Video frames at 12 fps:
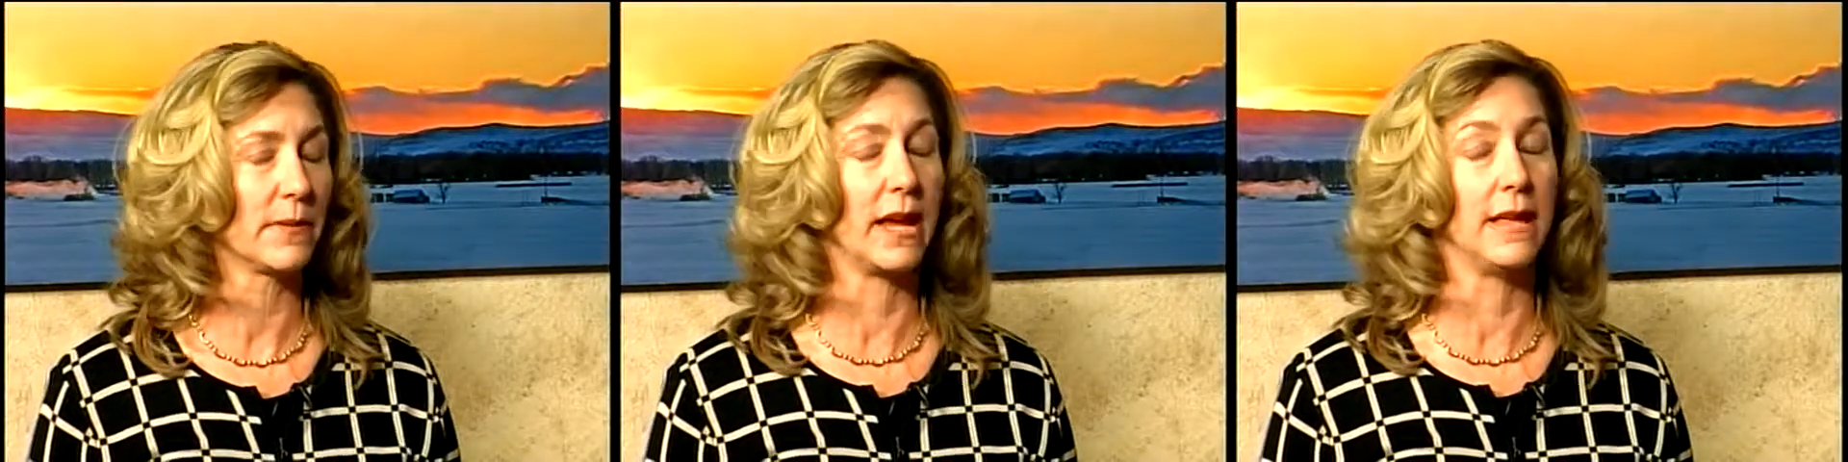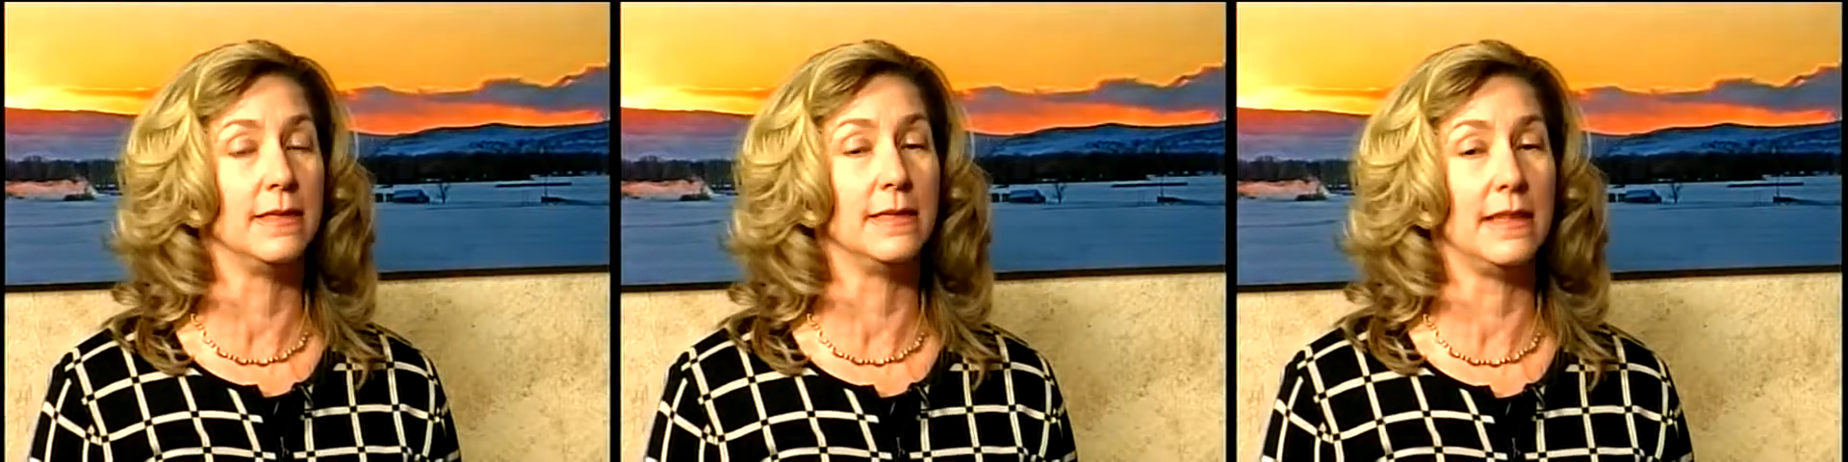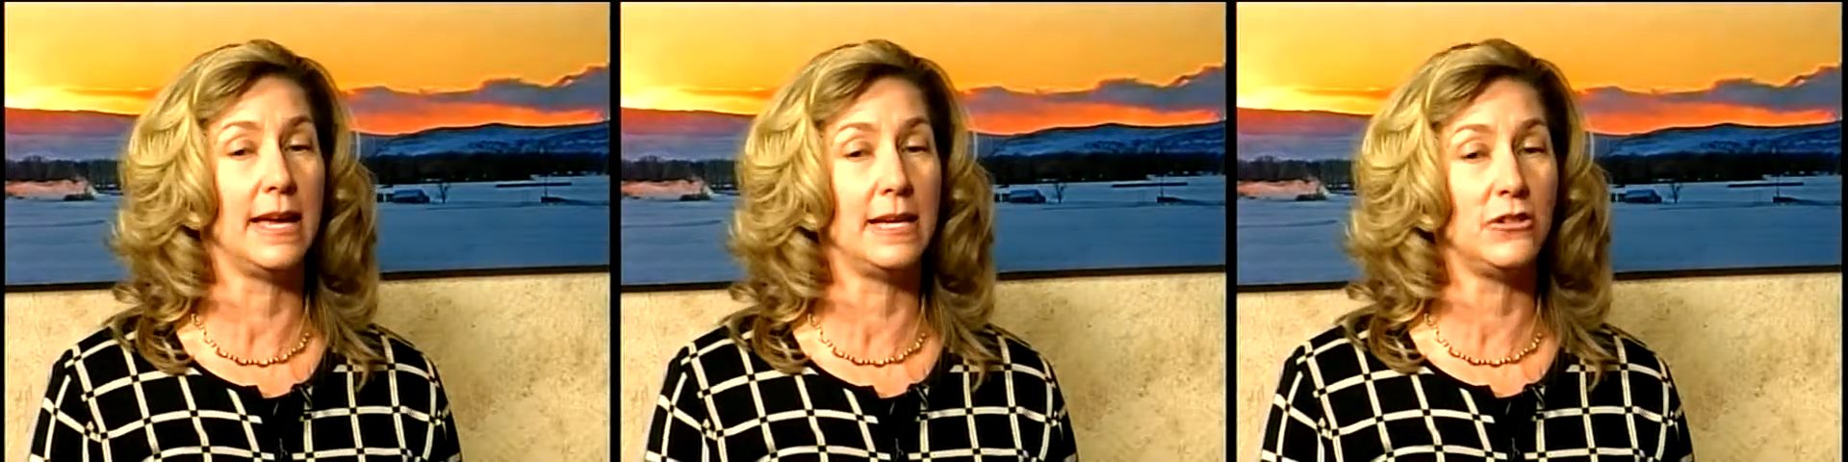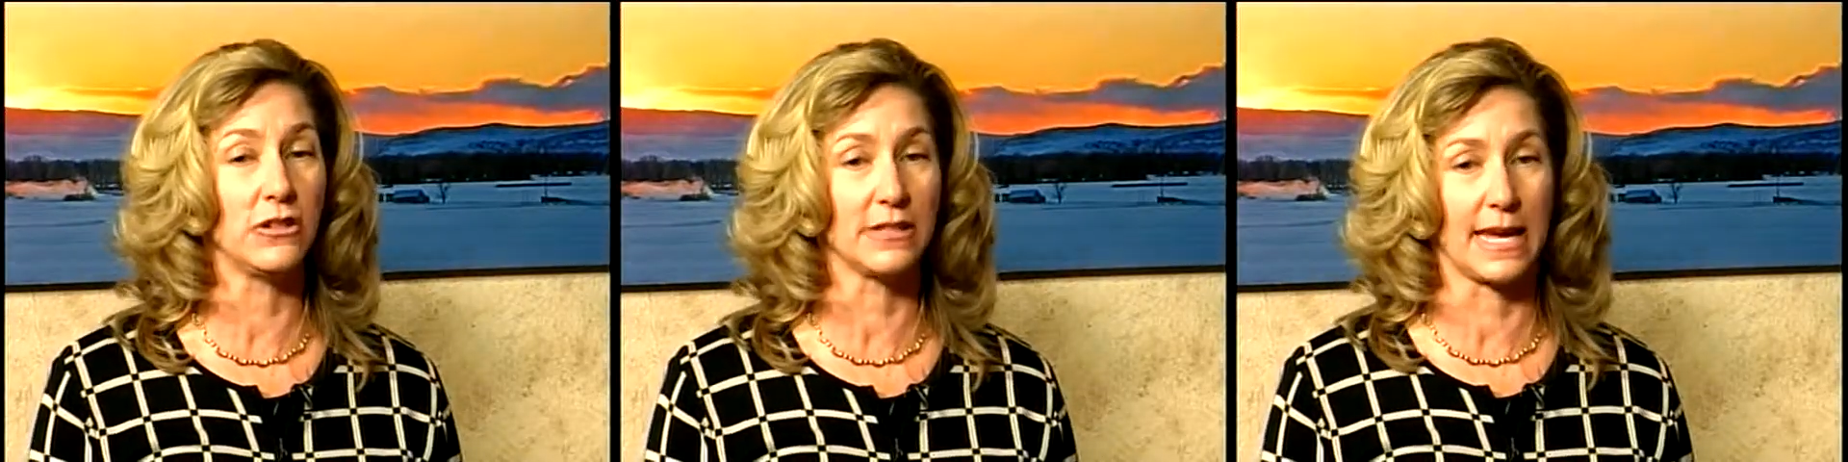and they
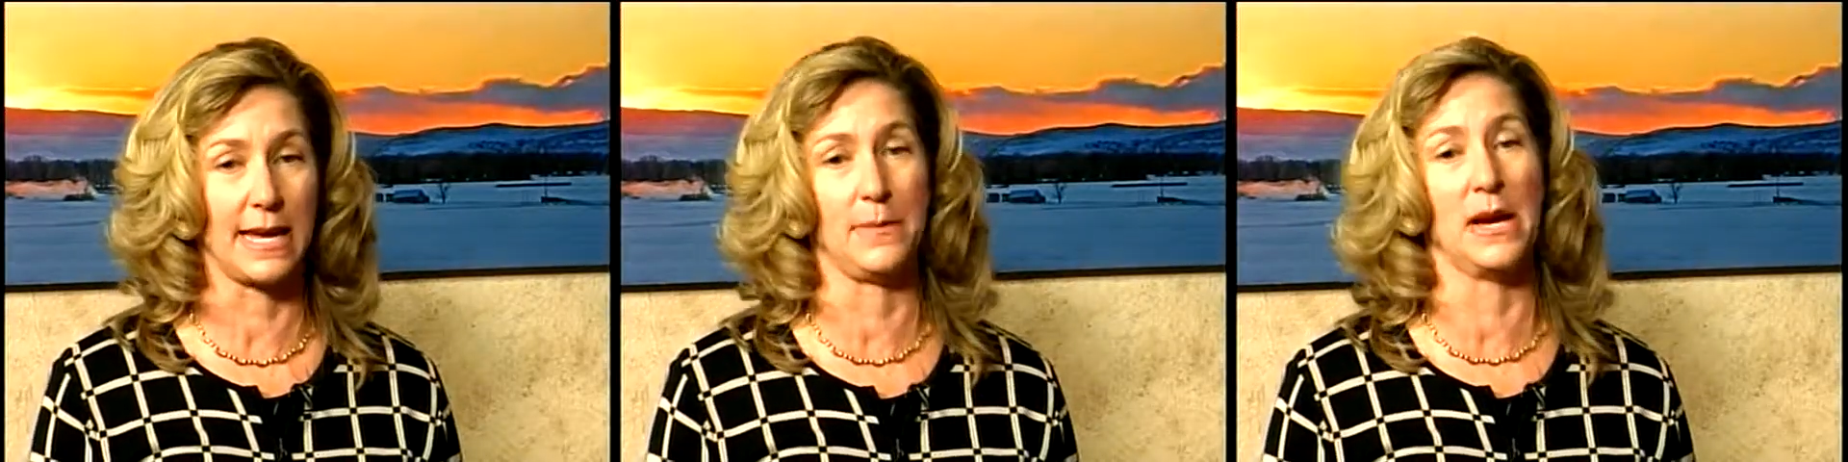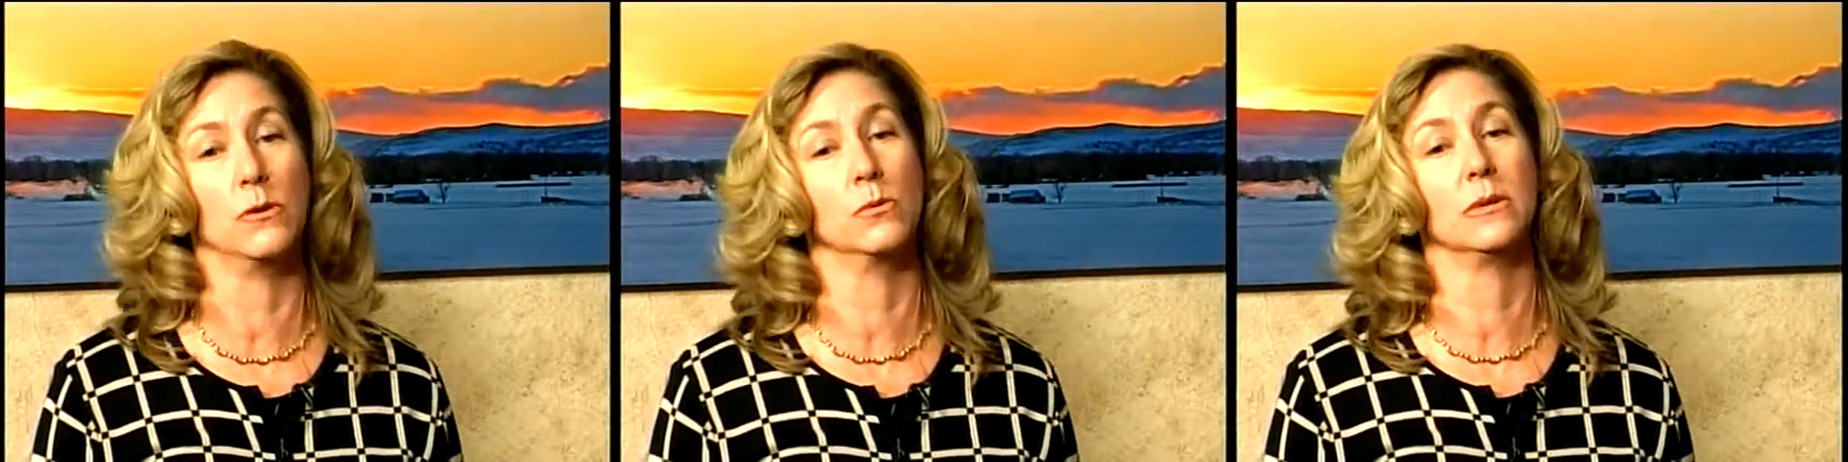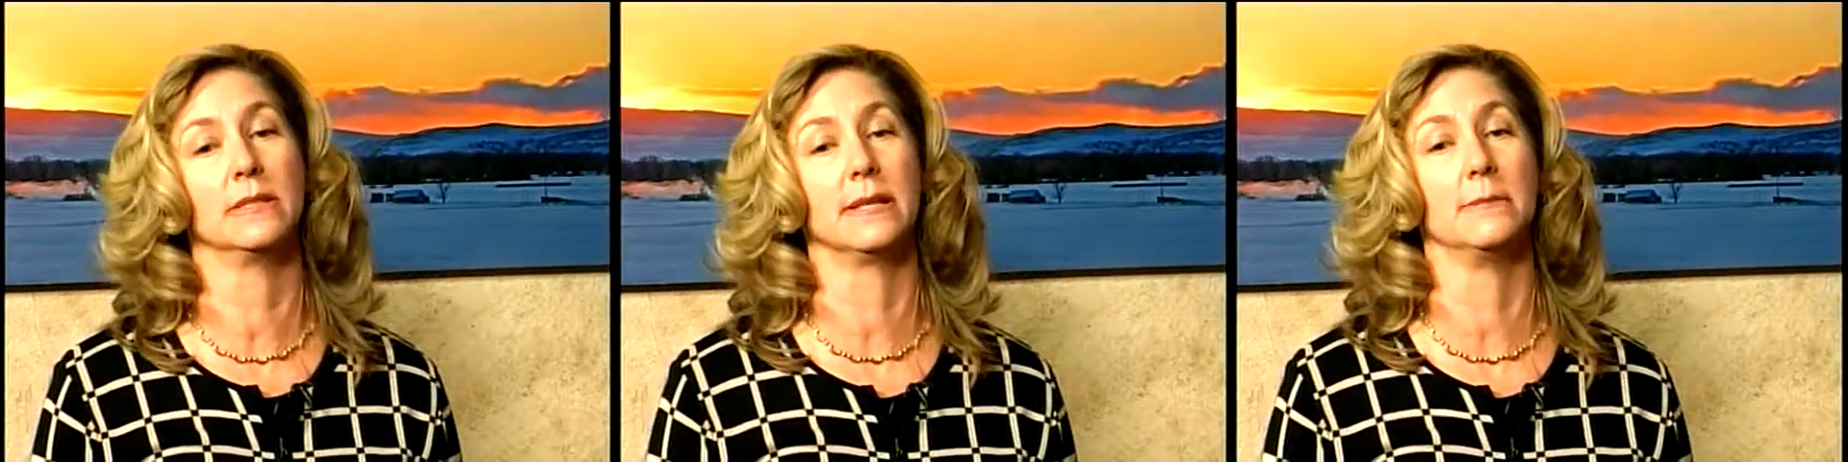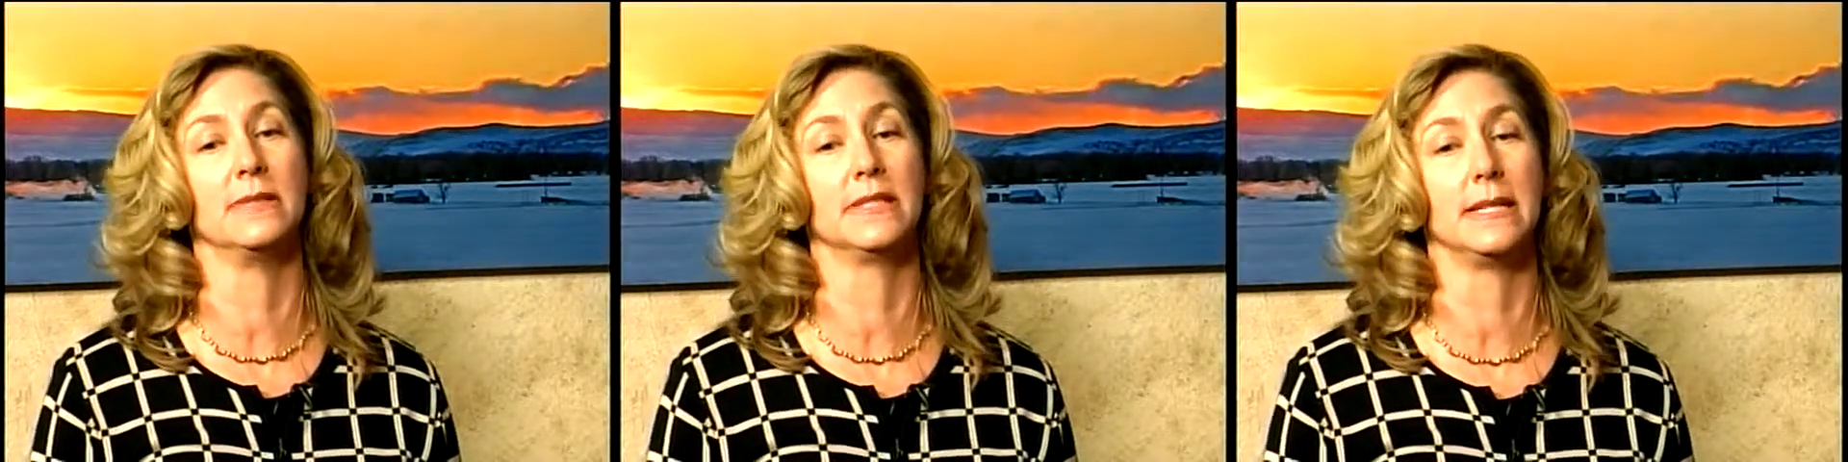just came out with
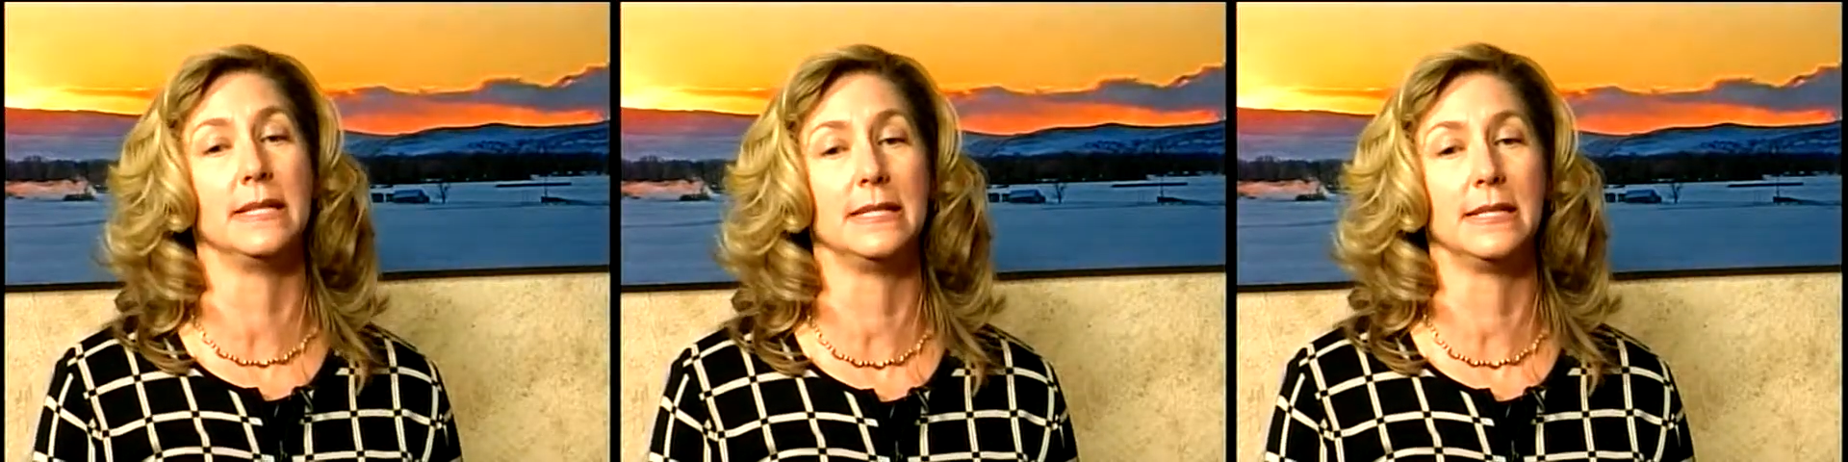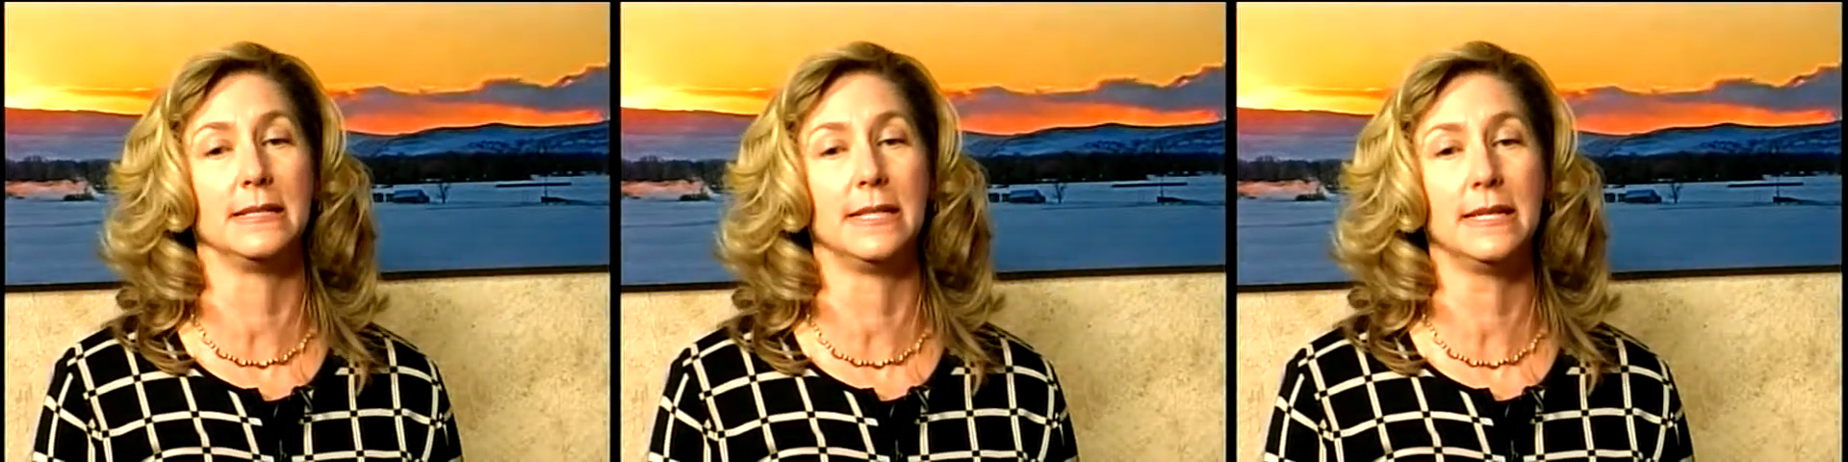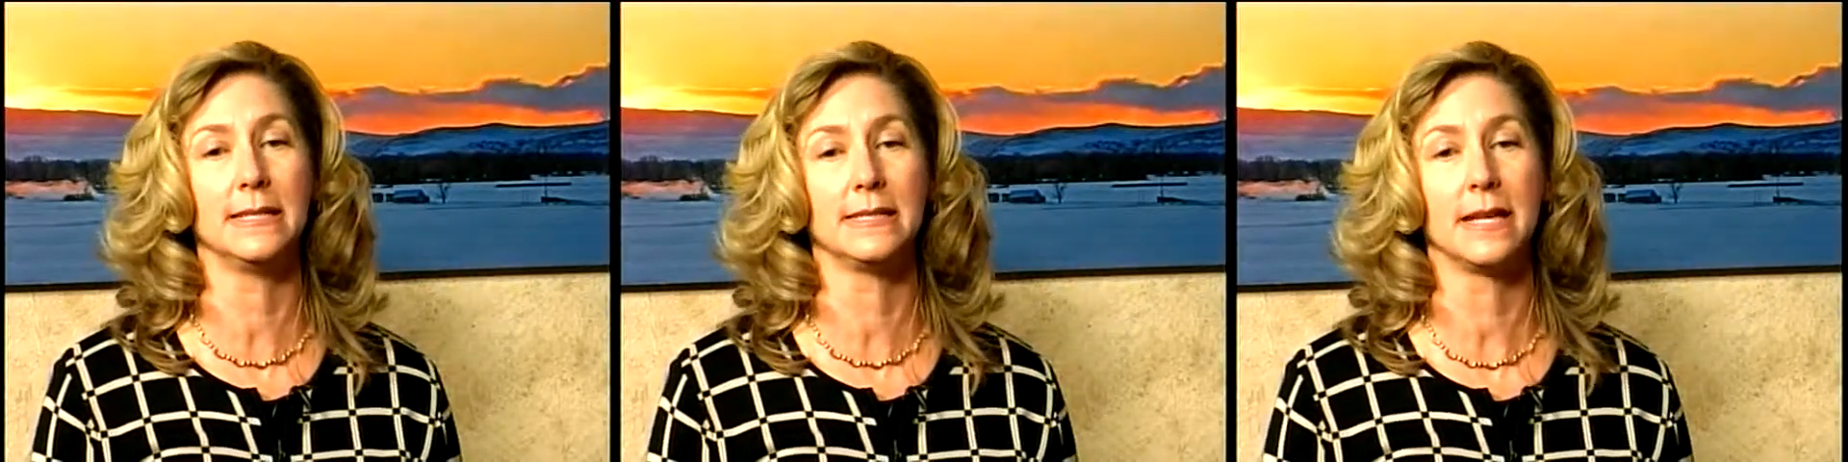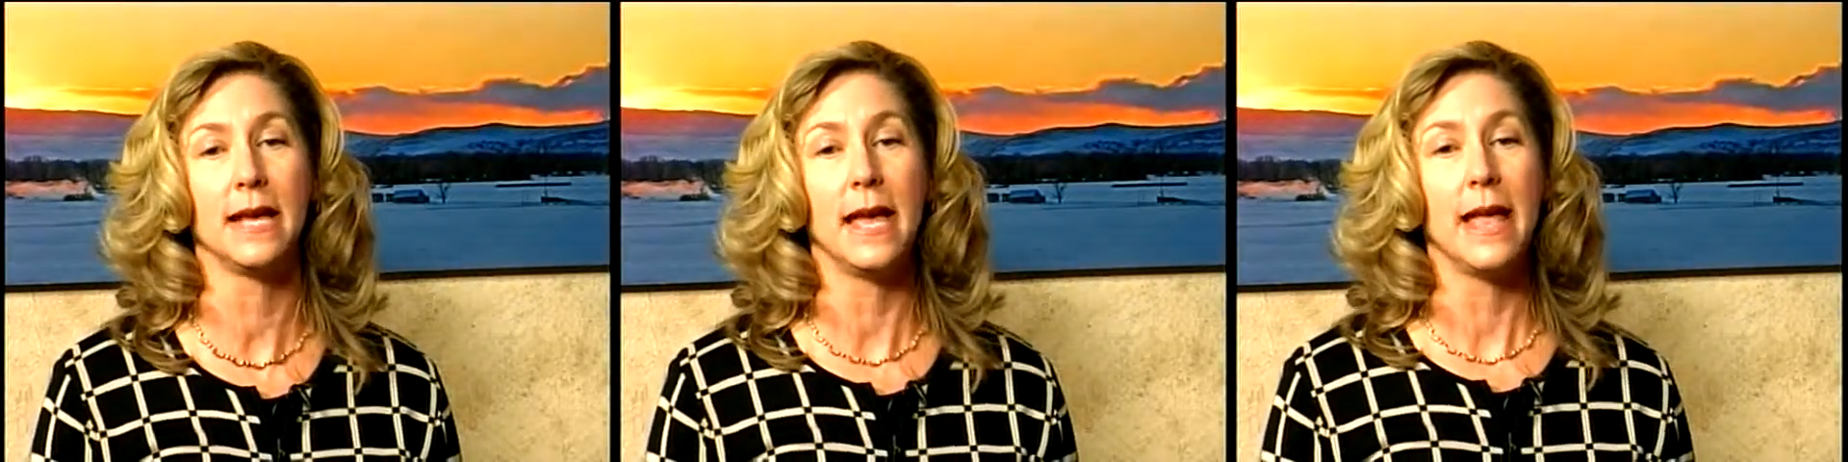some statistics